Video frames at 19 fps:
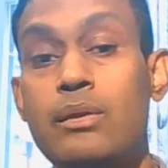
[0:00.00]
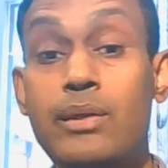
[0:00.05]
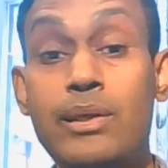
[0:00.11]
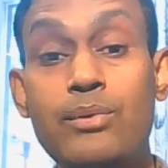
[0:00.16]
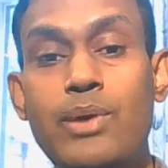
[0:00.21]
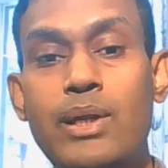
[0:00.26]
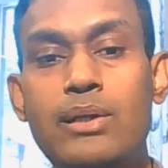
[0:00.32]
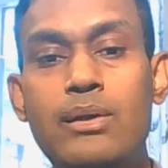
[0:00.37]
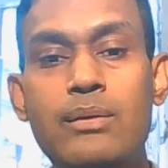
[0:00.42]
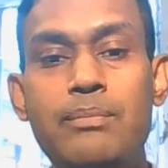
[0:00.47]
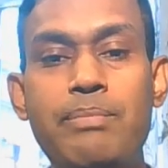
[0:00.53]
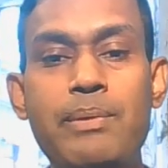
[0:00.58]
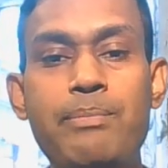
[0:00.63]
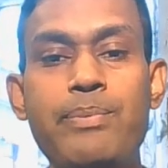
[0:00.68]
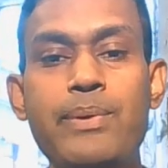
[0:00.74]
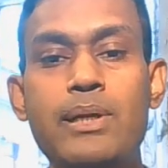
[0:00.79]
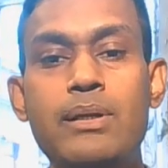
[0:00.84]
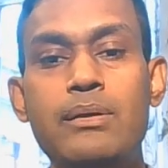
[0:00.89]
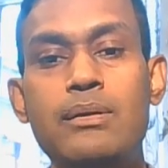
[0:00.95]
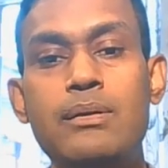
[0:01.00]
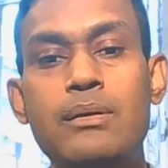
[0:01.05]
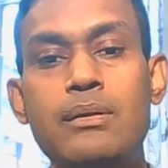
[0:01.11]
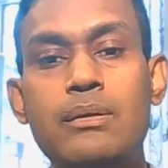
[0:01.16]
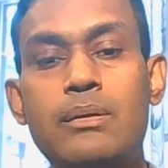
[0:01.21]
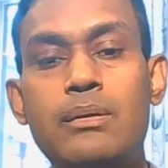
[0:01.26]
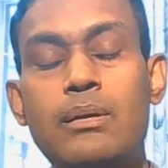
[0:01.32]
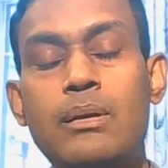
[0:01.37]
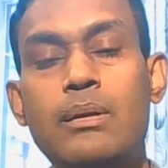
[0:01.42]
you are not prepared.
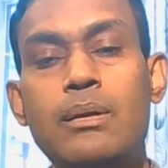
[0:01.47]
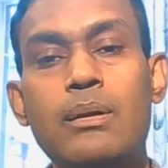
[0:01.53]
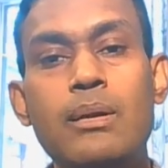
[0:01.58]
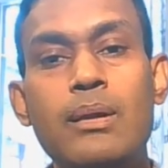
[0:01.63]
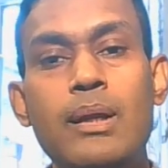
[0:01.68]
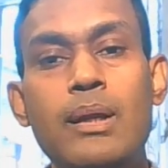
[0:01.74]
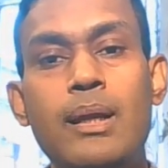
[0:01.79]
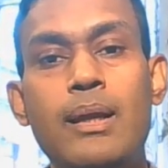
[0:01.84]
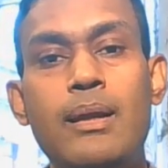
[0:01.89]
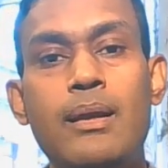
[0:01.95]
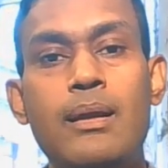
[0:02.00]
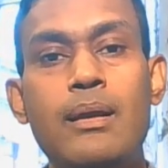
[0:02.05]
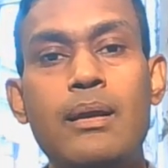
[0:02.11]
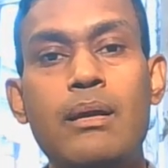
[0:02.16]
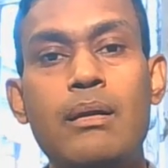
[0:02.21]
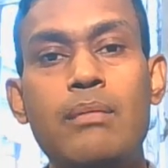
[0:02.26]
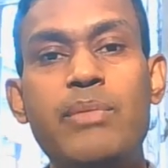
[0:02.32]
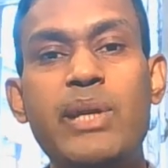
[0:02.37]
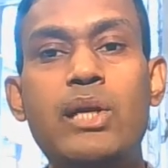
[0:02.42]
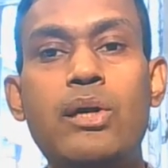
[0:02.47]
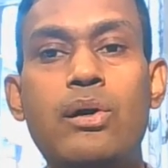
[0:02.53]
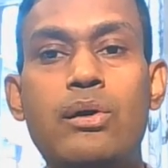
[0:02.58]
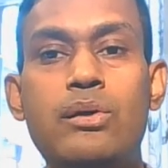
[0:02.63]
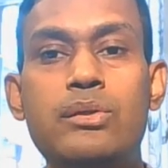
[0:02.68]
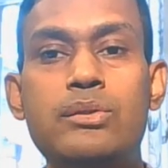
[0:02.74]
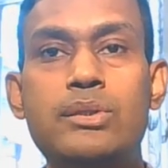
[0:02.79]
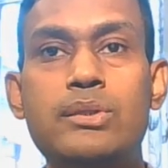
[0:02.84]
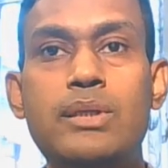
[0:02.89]

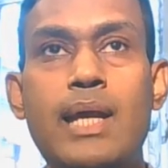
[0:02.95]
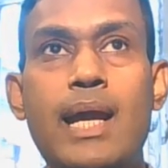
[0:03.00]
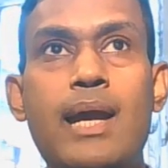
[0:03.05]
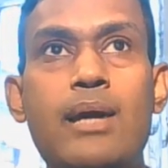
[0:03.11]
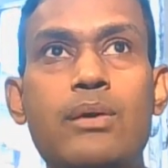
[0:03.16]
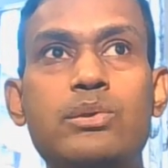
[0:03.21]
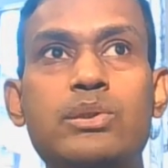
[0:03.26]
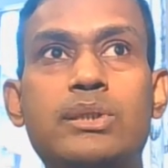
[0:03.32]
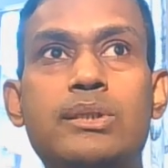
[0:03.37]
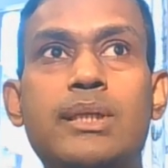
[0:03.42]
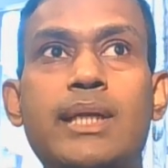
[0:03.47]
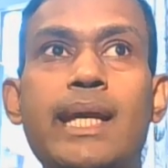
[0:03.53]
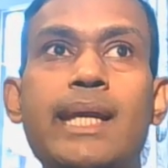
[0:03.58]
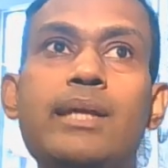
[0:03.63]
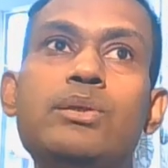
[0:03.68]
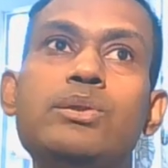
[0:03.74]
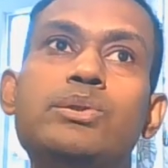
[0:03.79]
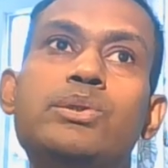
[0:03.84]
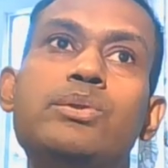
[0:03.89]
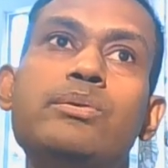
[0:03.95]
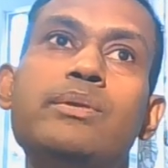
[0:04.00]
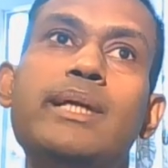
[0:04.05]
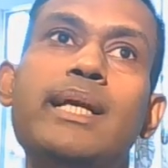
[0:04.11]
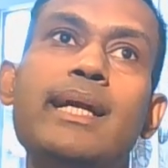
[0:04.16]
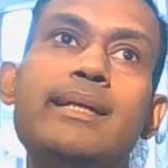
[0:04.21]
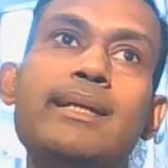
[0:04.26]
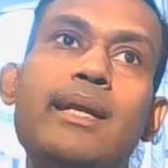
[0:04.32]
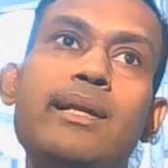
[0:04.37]
Because I would say you should
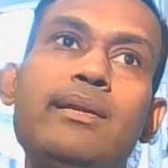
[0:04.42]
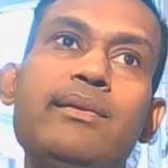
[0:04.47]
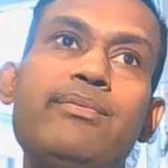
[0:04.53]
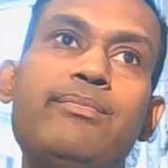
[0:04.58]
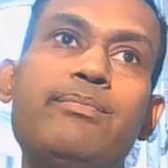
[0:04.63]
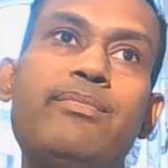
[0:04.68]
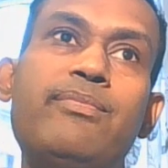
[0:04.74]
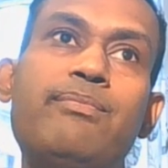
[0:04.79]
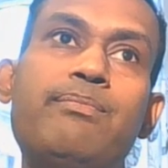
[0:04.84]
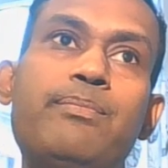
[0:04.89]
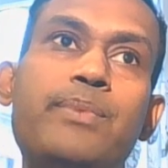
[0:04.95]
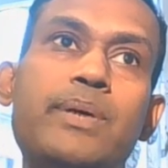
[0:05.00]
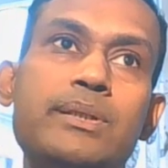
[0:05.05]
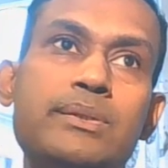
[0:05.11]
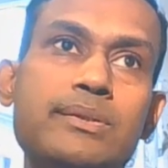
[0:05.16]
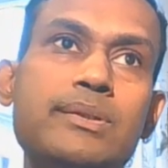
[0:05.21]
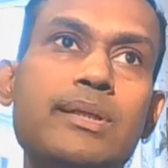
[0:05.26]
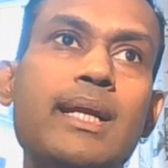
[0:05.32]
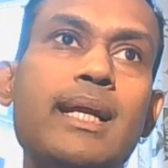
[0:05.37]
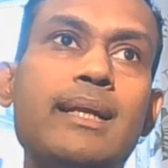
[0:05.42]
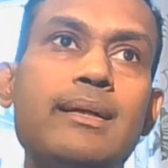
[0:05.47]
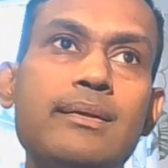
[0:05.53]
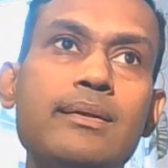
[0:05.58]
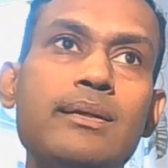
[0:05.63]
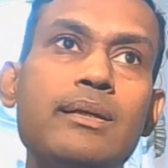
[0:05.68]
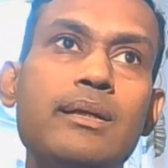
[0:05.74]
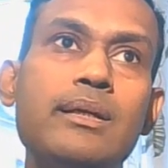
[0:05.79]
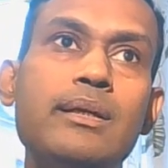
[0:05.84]
get
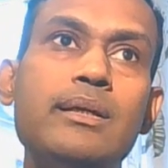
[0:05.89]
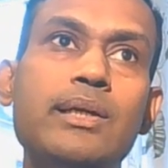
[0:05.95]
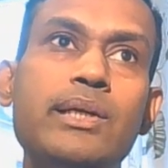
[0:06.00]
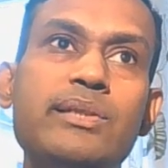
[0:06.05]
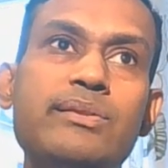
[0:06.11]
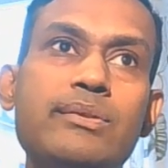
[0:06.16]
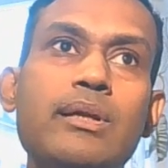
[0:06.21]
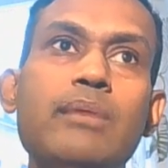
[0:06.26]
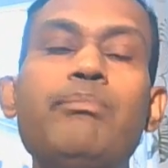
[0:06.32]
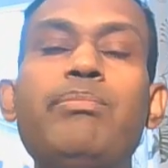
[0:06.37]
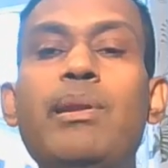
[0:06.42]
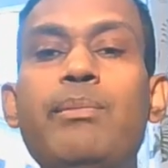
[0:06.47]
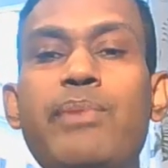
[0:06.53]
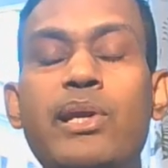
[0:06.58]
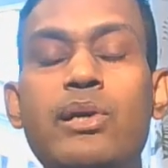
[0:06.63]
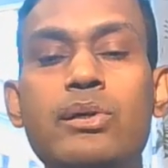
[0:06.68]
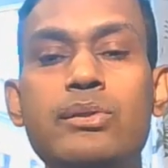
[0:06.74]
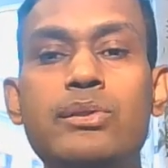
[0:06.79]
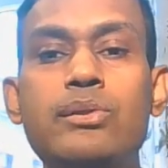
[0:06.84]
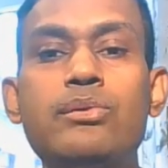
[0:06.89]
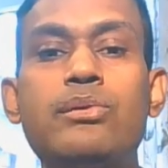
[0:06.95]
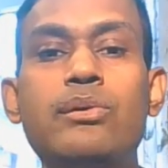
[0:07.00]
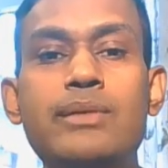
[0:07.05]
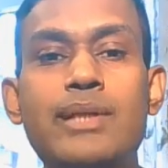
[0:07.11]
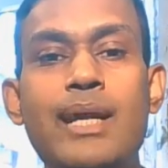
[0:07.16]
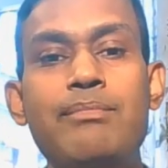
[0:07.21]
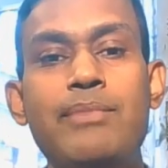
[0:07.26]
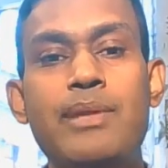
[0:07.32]
90%. It's simply because you
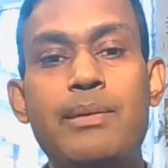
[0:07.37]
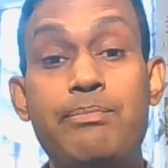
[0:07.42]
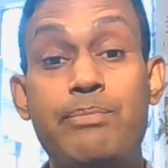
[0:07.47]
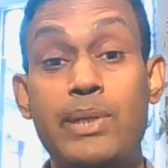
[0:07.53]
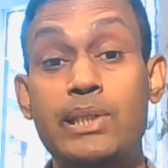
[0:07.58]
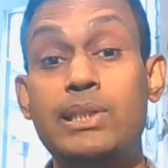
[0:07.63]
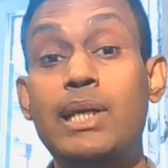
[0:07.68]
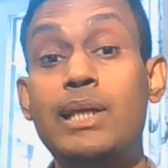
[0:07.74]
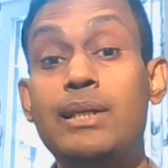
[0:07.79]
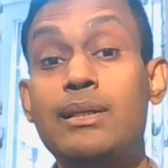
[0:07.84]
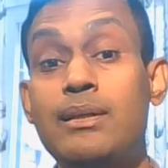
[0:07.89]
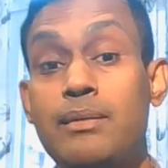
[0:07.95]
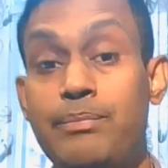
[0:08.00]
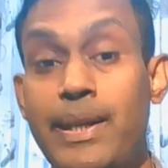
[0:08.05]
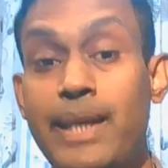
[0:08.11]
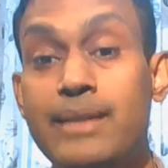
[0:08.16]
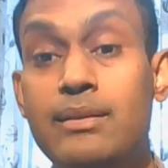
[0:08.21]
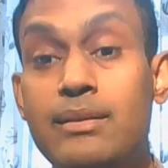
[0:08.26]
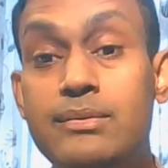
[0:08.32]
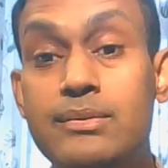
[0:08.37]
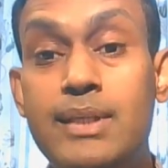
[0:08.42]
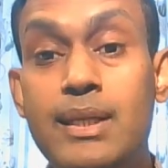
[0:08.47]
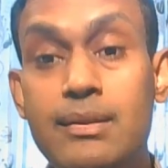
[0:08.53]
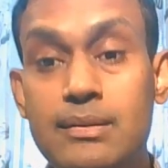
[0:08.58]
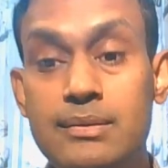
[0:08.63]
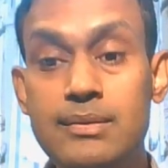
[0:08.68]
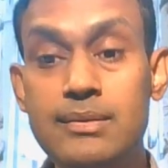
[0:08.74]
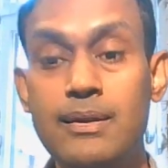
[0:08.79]
don't have the pressure in a practice
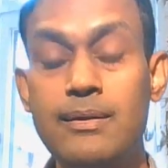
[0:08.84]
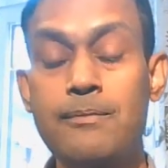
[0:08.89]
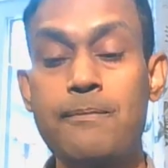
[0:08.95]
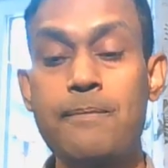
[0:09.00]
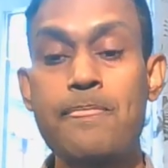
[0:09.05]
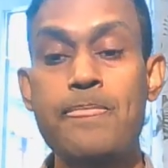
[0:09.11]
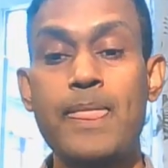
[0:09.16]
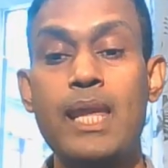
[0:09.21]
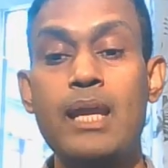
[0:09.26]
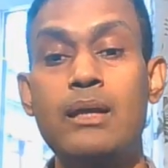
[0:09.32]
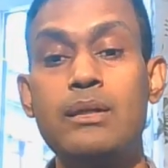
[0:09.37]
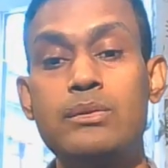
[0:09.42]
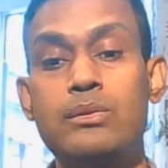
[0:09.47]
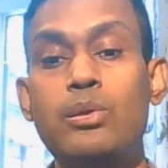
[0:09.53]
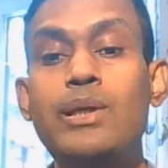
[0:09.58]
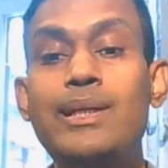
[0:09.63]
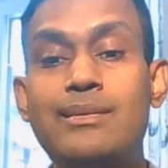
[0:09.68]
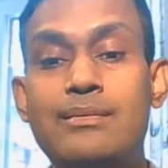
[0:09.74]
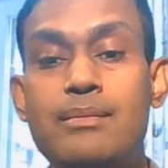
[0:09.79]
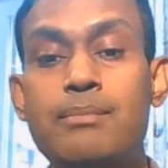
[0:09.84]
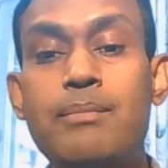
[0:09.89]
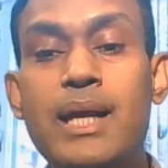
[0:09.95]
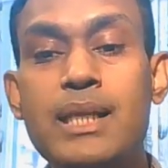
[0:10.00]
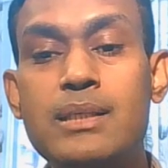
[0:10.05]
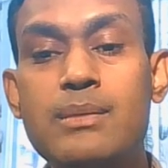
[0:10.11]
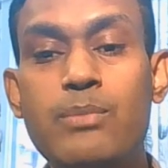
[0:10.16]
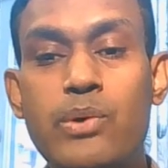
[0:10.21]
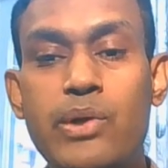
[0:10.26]
test. So it's
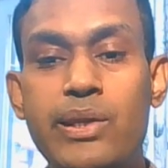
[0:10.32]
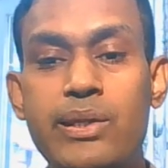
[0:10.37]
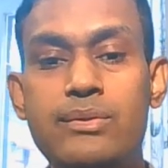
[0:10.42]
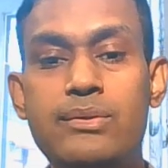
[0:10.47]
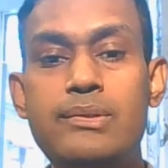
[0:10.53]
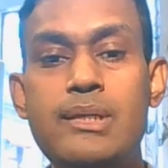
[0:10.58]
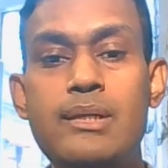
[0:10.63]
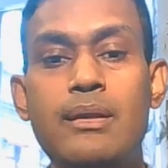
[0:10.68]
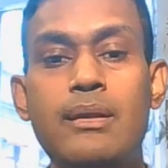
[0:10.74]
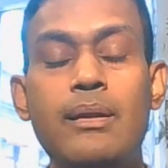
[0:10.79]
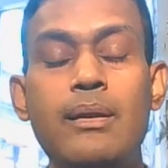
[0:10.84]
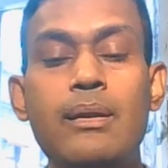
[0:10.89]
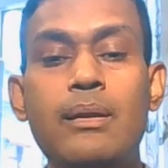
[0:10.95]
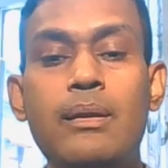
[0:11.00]
much more easy.